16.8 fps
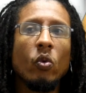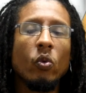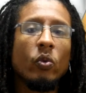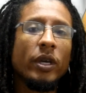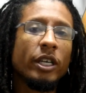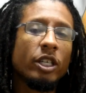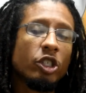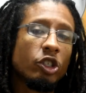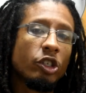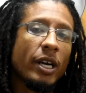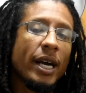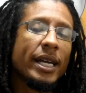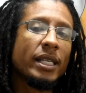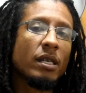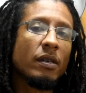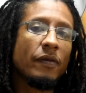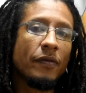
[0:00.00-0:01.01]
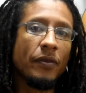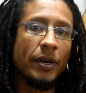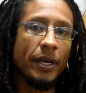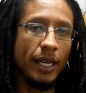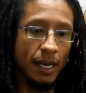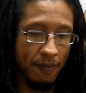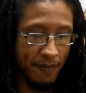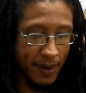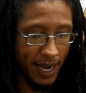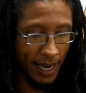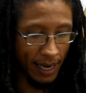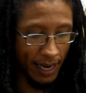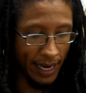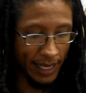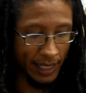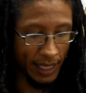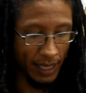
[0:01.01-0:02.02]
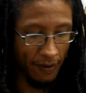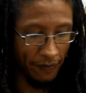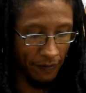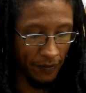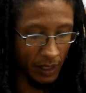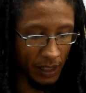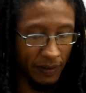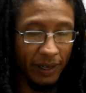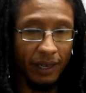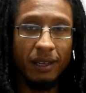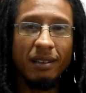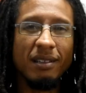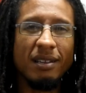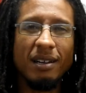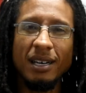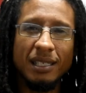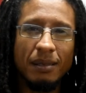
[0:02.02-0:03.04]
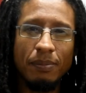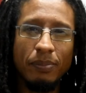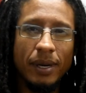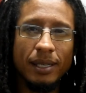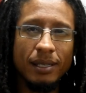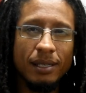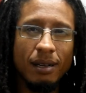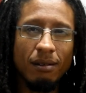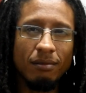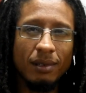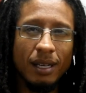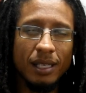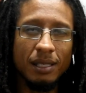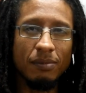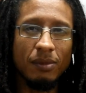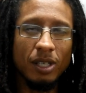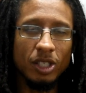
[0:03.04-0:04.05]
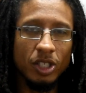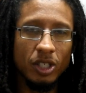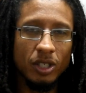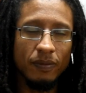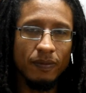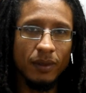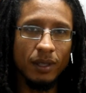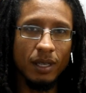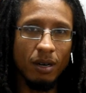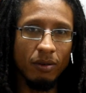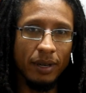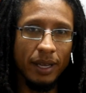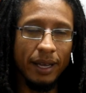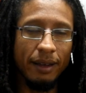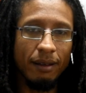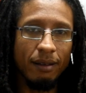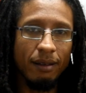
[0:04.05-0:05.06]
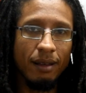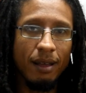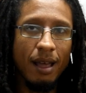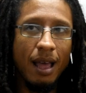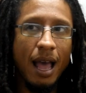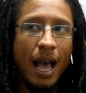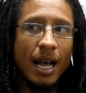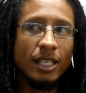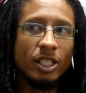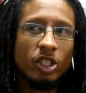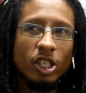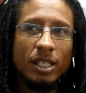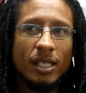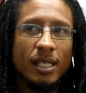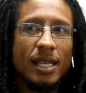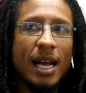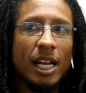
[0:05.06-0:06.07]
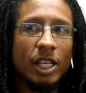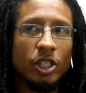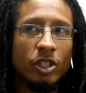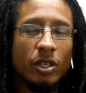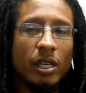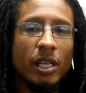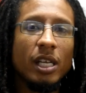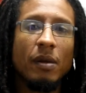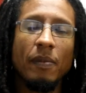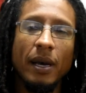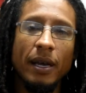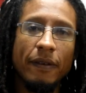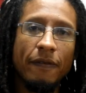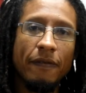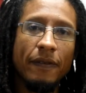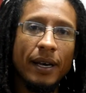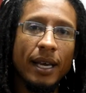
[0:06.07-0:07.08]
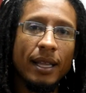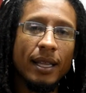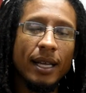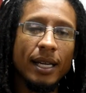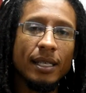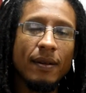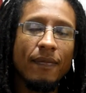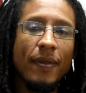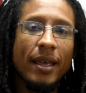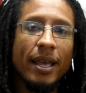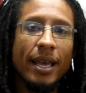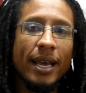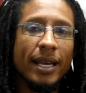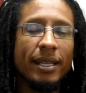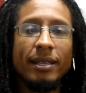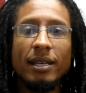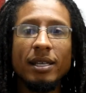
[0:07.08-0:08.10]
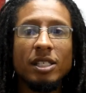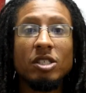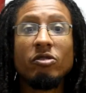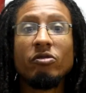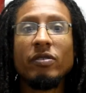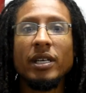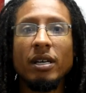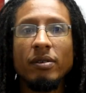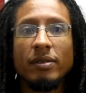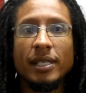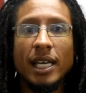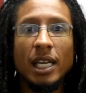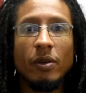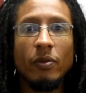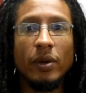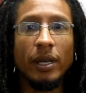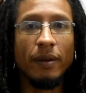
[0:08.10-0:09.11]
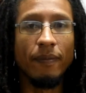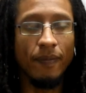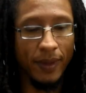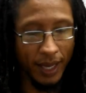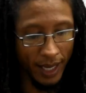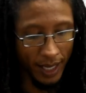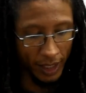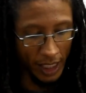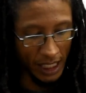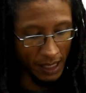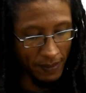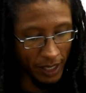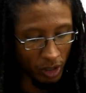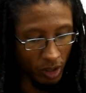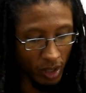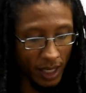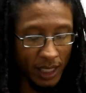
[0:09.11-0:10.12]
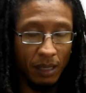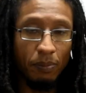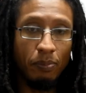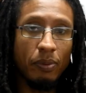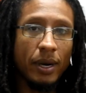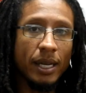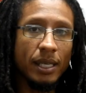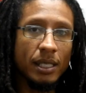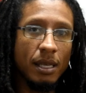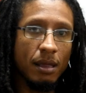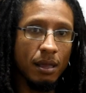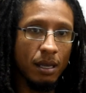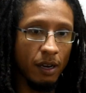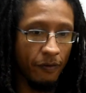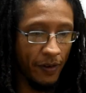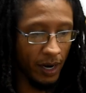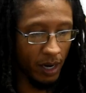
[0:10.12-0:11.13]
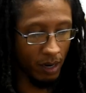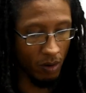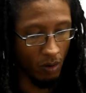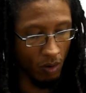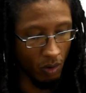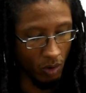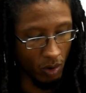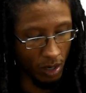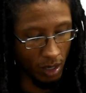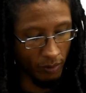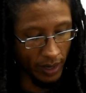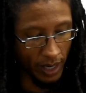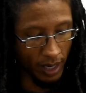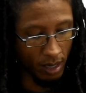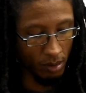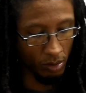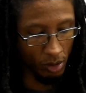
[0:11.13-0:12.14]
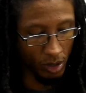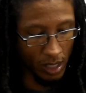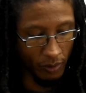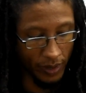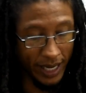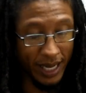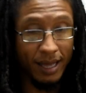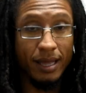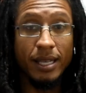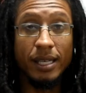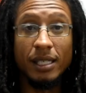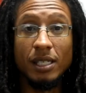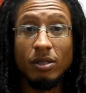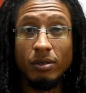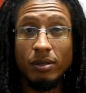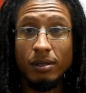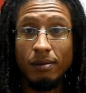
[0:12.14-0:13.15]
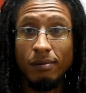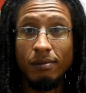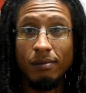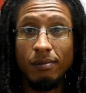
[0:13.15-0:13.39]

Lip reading: we could try to avoid it by letting the first finger not press down as much down here. And just naturally, you might find that it doesn't ring out anyway. Just make sure not to press your 3rd finger all the way down so that we get this note.